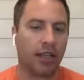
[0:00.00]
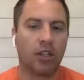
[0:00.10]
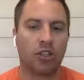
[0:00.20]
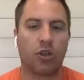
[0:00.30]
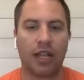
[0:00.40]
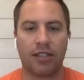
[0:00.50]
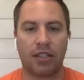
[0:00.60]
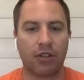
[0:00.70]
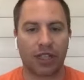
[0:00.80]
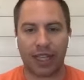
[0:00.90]
So it
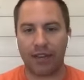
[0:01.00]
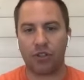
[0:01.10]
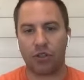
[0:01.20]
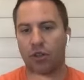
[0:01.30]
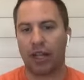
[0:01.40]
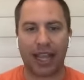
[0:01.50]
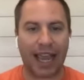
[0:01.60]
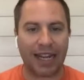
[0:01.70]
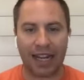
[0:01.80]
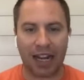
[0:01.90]
still gives you like
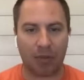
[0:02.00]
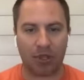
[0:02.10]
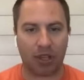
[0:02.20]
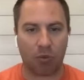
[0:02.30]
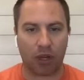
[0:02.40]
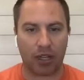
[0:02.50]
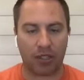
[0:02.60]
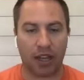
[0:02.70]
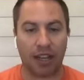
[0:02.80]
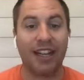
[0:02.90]
eighty, ninety percent of the work is
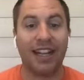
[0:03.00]
done.